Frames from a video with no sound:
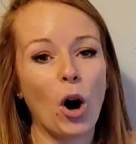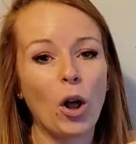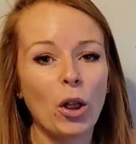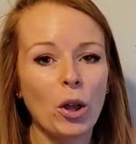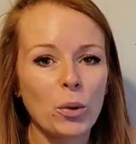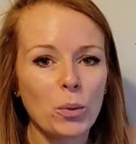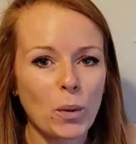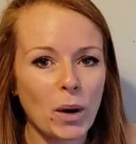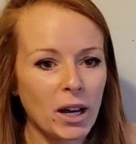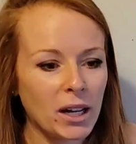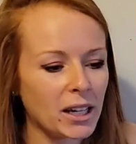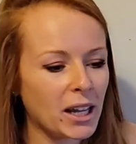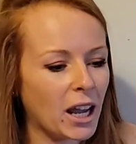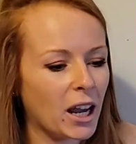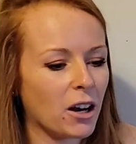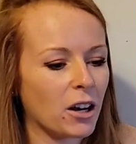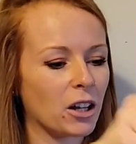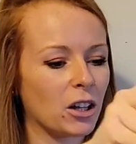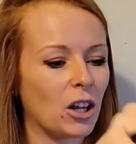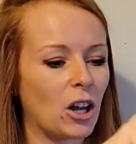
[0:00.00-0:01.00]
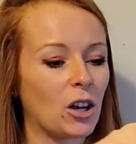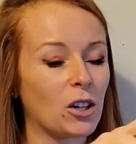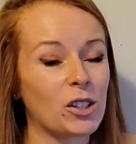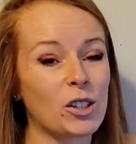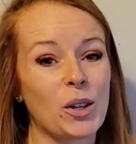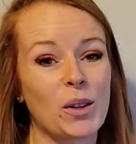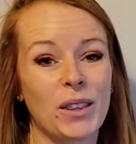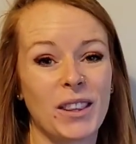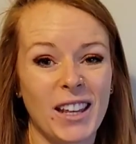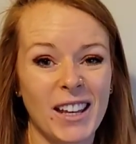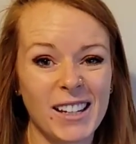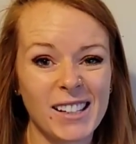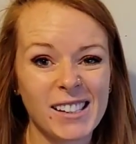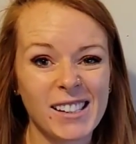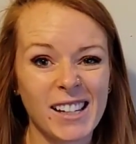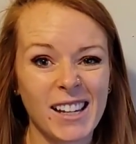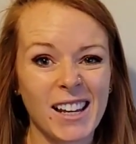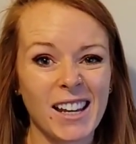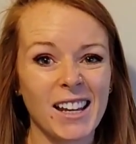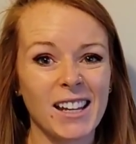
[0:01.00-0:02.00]
all-in-one carry along. So this
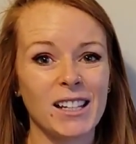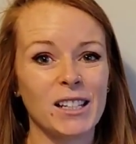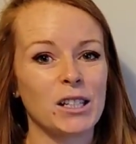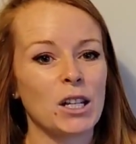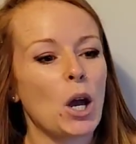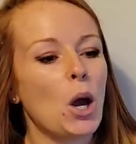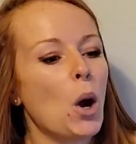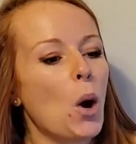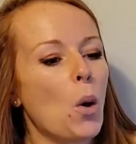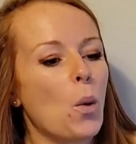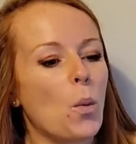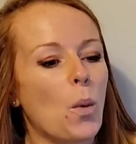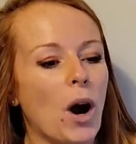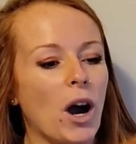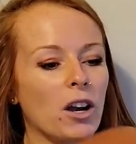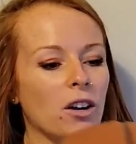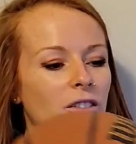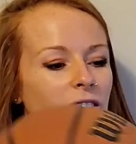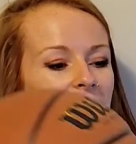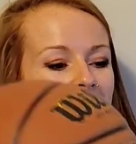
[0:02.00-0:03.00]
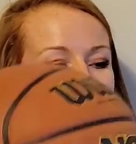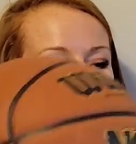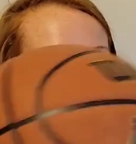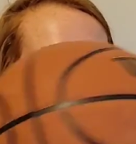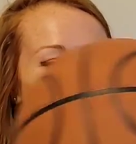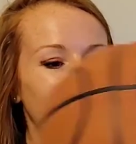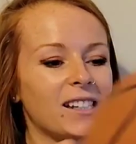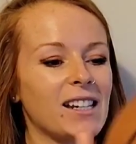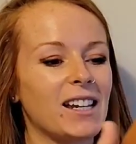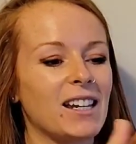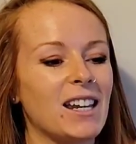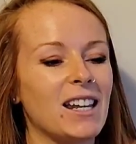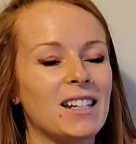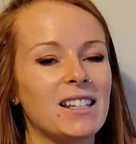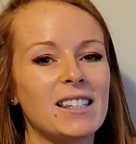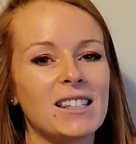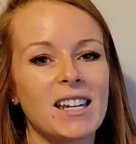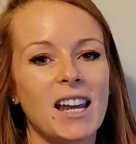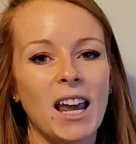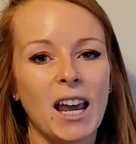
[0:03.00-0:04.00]
is water resistant,
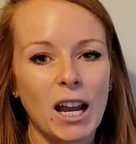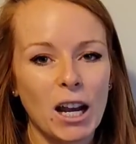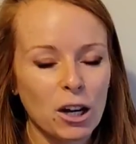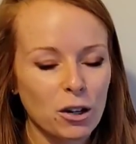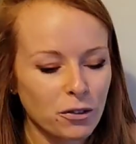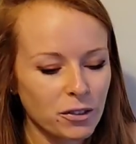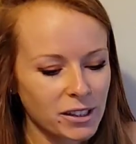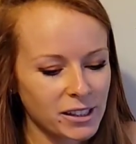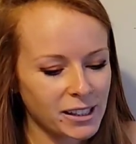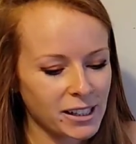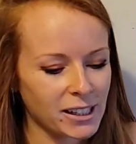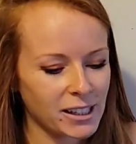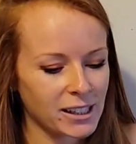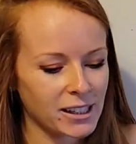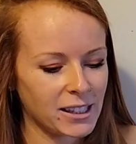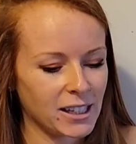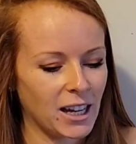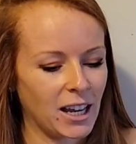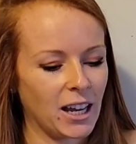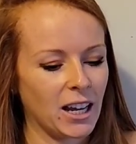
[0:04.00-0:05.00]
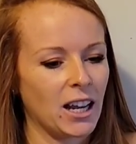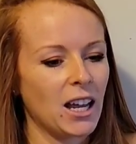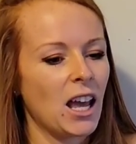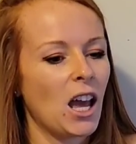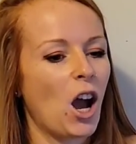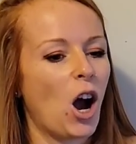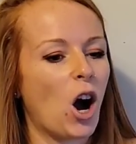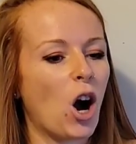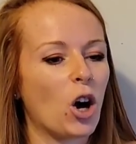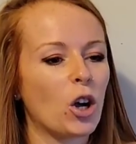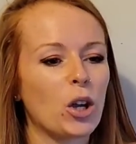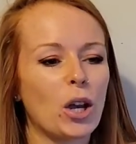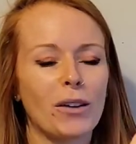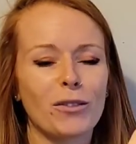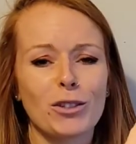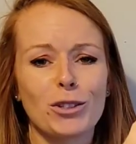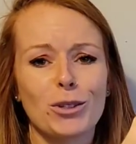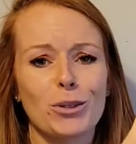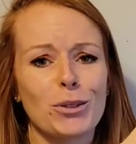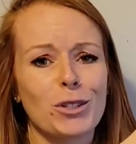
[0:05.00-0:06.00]
it's tear resistant. All you
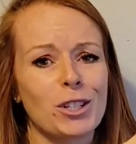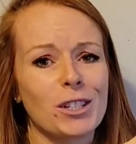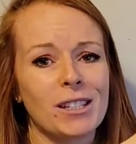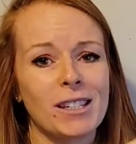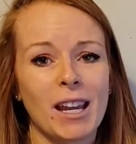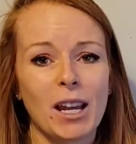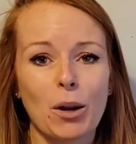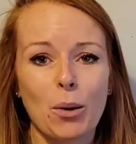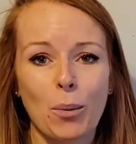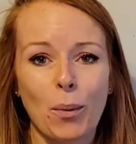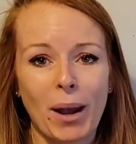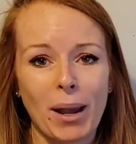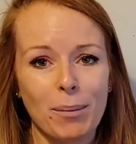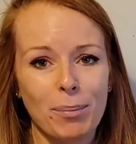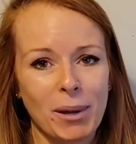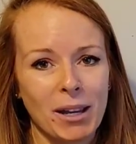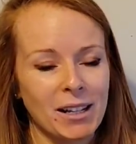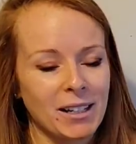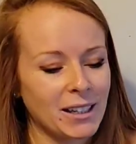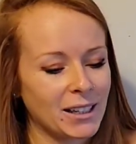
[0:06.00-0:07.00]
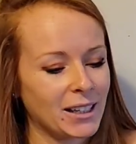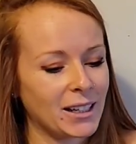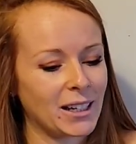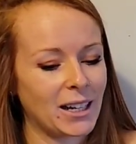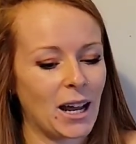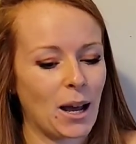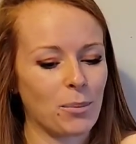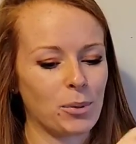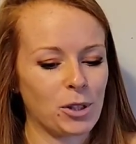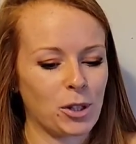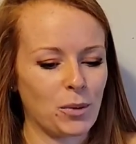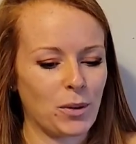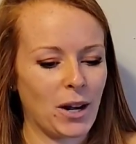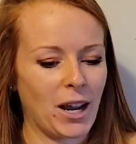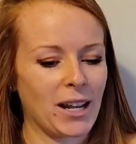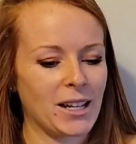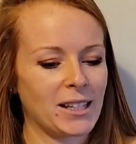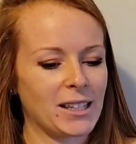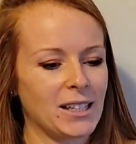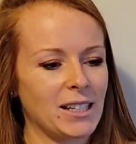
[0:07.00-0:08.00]
have to do is just take a wipe and clean it up. So
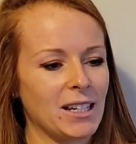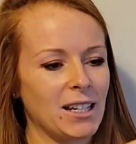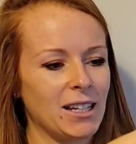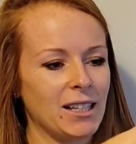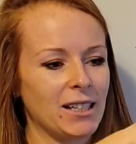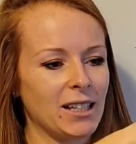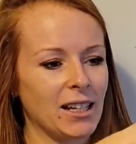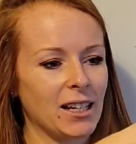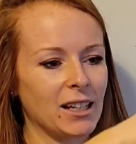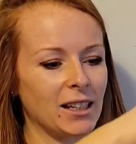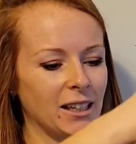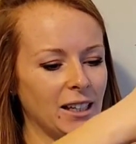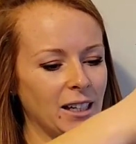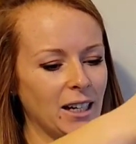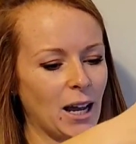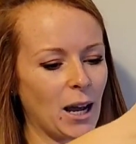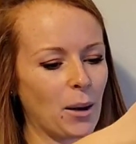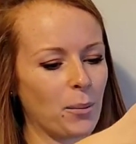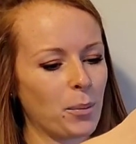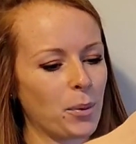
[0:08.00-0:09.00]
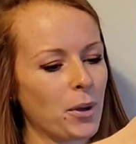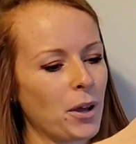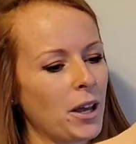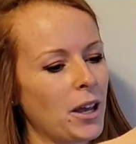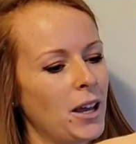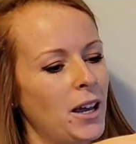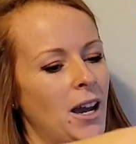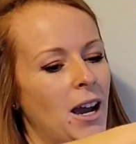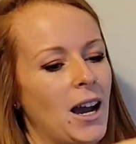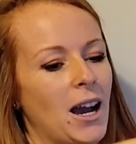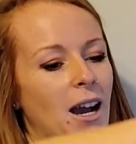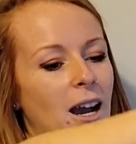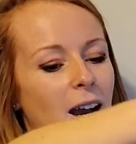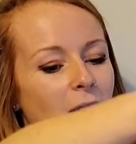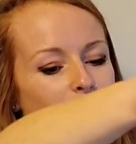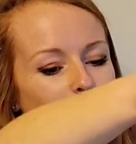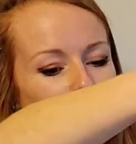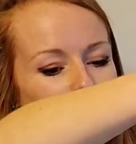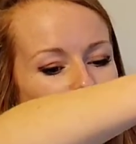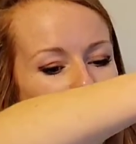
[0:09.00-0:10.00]
nice and easy cleanup.
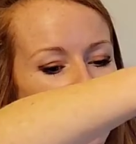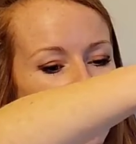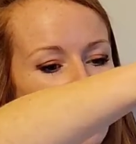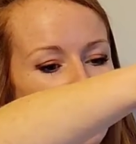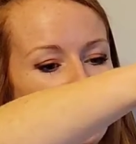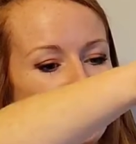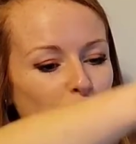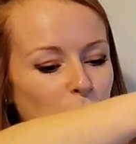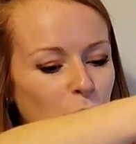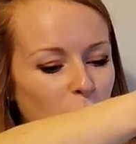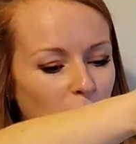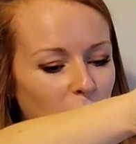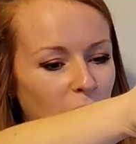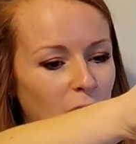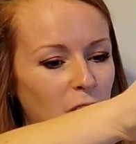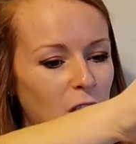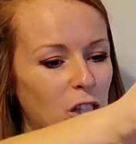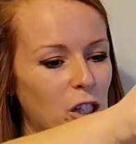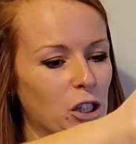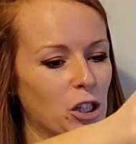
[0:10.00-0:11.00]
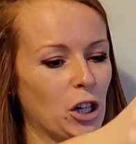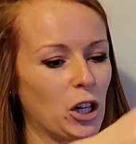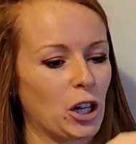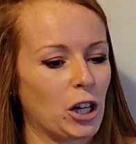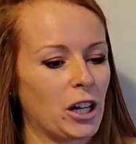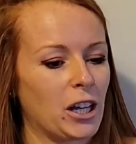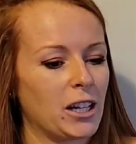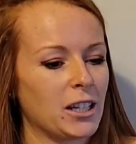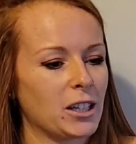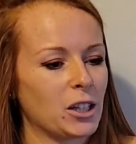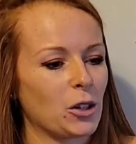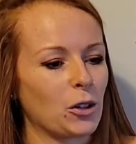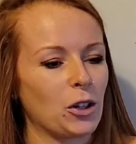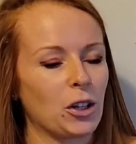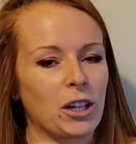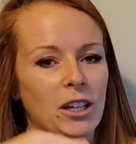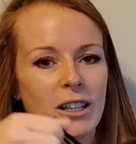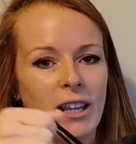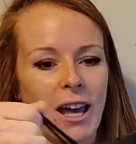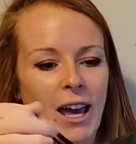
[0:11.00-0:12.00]
Um, you know, it's really sturdy, so
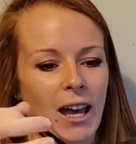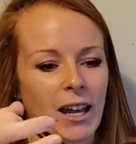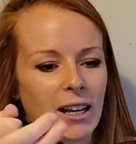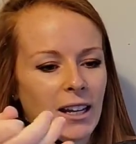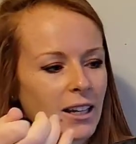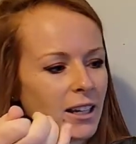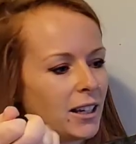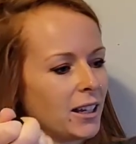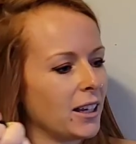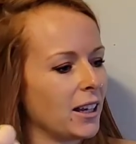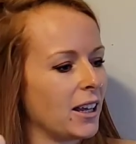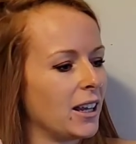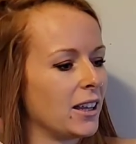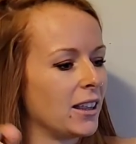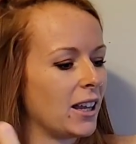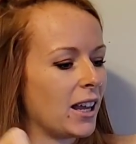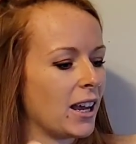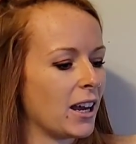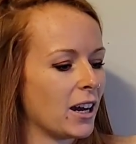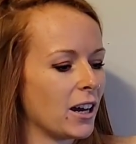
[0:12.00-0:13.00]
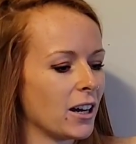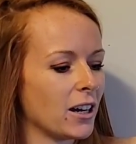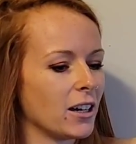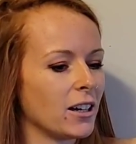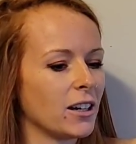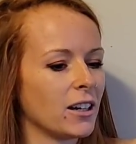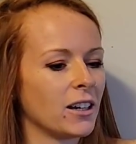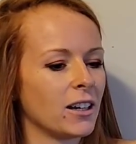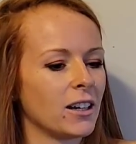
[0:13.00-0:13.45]
look at that in there.